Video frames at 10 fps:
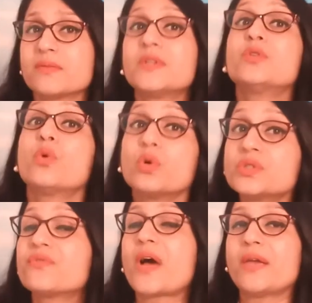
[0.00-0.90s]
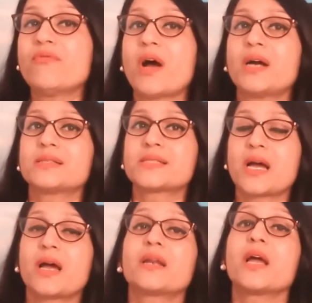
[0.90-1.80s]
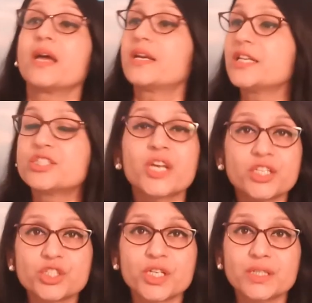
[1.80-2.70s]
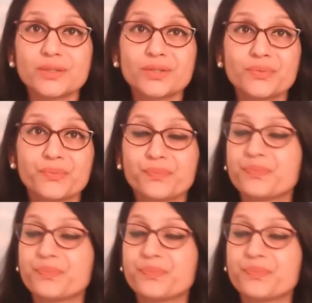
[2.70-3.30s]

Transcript: Those 5 R's are rejection,